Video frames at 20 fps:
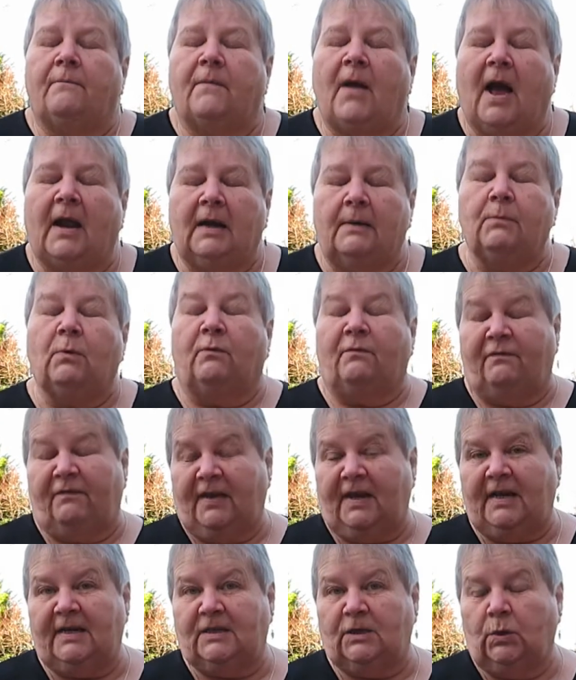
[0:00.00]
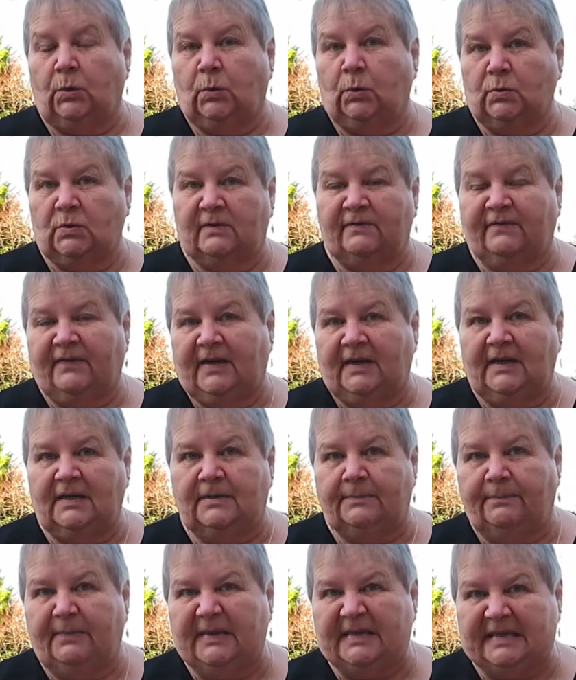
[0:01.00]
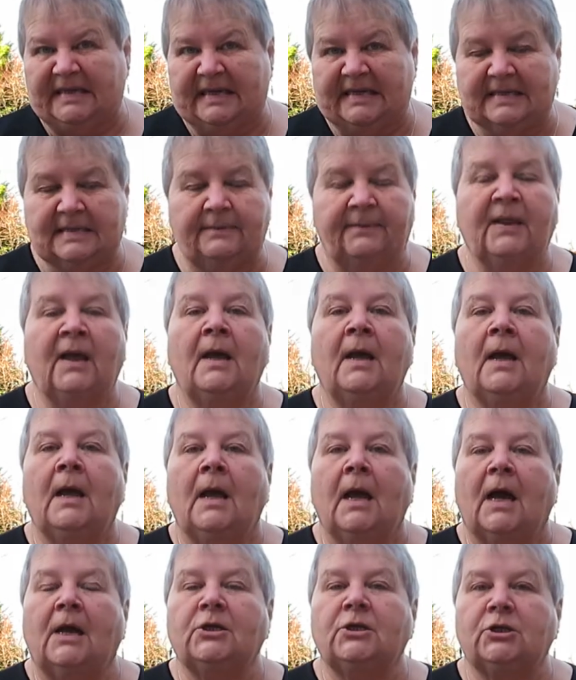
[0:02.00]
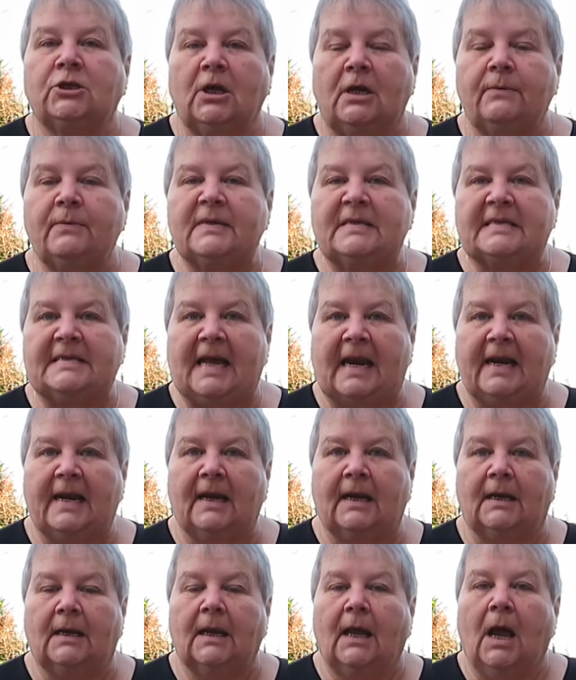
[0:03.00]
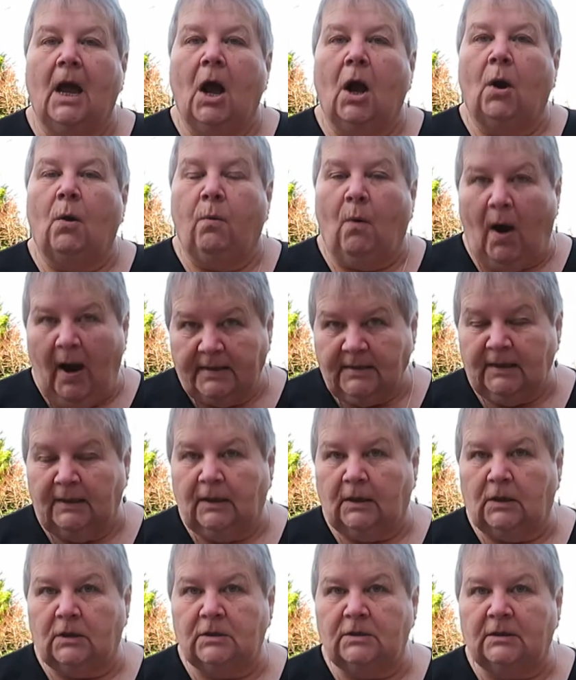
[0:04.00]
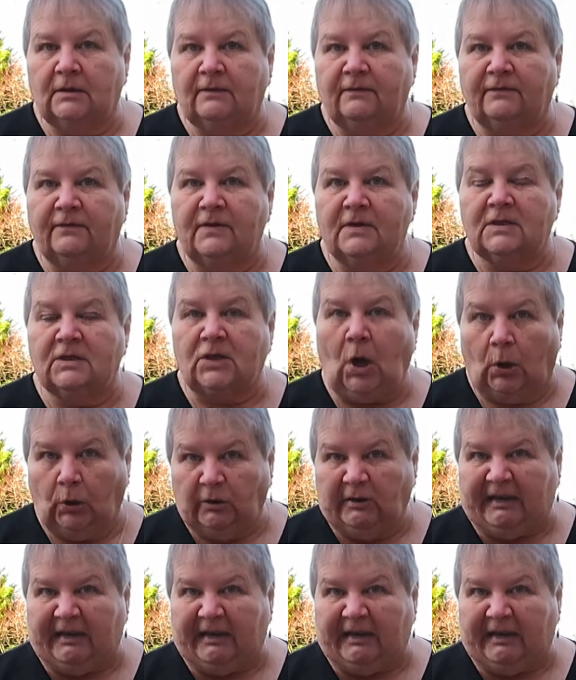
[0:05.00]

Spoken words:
animal feed and horse feed business, and she was selling quite a lot of salt